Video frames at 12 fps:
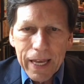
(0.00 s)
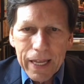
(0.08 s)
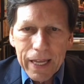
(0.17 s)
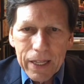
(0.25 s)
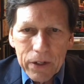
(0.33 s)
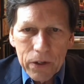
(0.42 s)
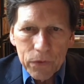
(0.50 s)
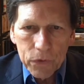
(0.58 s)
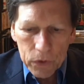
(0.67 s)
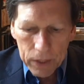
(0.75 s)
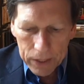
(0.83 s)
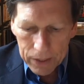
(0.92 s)

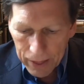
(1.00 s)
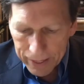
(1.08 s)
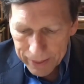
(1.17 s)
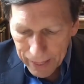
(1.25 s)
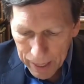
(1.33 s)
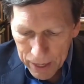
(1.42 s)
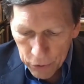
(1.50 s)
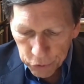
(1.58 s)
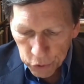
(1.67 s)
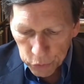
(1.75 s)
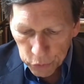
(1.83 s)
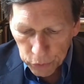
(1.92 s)
They
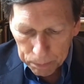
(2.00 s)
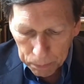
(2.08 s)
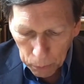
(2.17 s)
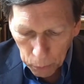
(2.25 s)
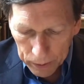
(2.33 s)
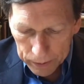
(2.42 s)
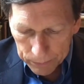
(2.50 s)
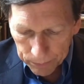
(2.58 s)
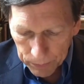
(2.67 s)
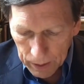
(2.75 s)
issued a report